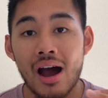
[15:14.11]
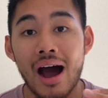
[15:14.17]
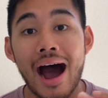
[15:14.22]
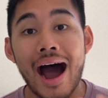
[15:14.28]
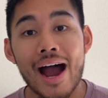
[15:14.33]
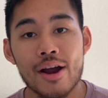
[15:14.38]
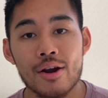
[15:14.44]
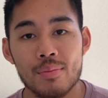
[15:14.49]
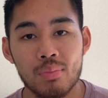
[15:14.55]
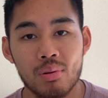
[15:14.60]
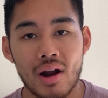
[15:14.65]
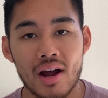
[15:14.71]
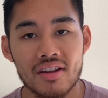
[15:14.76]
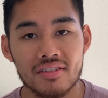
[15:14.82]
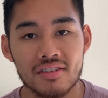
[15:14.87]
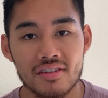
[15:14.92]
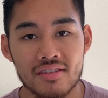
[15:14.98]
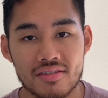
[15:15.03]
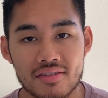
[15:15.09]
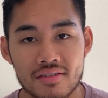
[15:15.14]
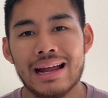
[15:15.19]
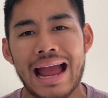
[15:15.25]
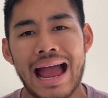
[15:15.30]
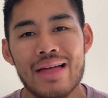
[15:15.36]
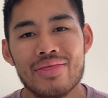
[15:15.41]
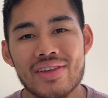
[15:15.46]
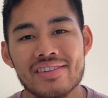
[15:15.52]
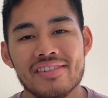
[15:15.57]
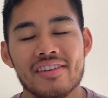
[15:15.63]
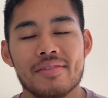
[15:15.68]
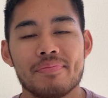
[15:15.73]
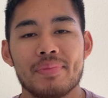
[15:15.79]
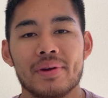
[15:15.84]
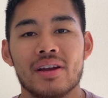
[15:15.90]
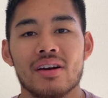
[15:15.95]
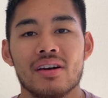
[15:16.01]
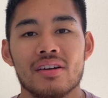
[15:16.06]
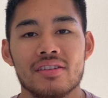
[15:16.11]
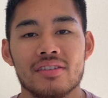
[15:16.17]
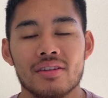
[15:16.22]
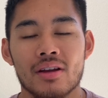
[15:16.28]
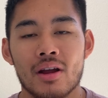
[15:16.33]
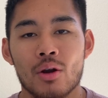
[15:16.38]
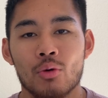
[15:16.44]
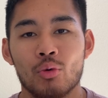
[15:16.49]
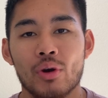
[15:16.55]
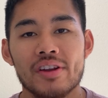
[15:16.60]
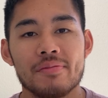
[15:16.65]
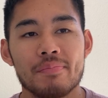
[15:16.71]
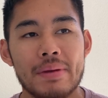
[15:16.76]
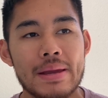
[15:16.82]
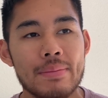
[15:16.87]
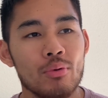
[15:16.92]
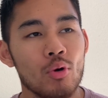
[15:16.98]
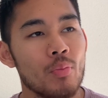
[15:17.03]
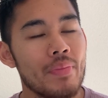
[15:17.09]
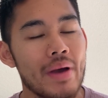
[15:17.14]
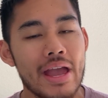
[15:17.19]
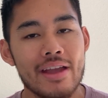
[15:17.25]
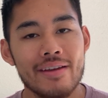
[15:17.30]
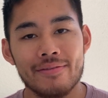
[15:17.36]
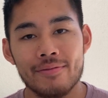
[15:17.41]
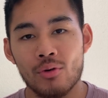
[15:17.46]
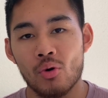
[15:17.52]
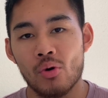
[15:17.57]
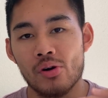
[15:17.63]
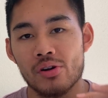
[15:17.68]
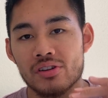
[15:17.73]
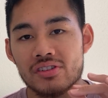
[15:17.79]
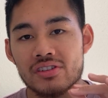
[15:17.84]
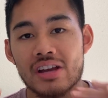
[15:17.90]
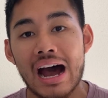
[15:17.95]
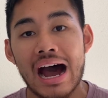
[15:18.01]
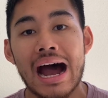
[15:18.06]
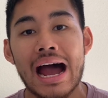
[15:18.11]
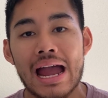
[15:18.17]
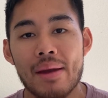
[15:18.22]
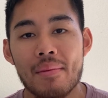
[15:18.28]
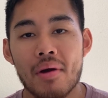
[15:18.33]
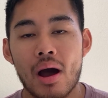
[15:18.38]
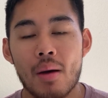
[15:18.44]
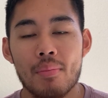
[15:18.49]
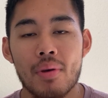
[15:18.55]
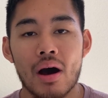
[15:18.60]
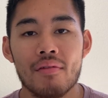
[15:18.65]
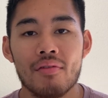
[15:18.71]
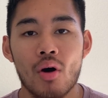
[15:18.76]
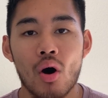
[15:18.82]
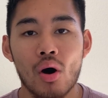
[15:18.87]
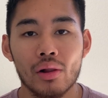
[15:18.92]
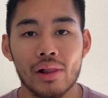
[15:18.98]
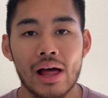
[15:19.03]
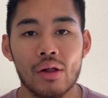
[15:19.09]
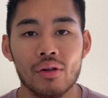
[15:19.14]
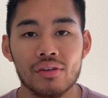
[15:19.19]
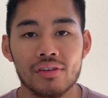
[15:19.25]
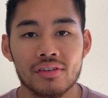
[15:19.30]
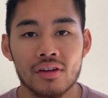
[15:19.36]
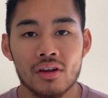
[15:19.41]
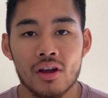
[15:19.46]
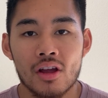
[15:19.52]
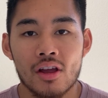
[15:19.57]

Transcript: higher prices. And this is because rich people pay for time above all else.